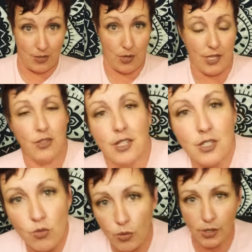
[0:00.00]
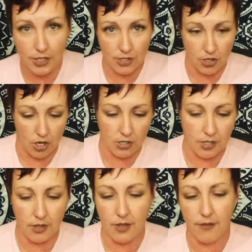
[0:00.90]
Okay, so this is where we're going to start.
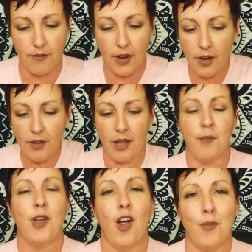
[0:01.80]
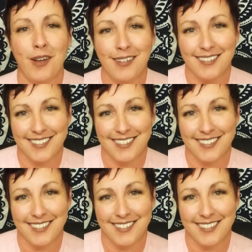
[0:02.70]
I'm Karma.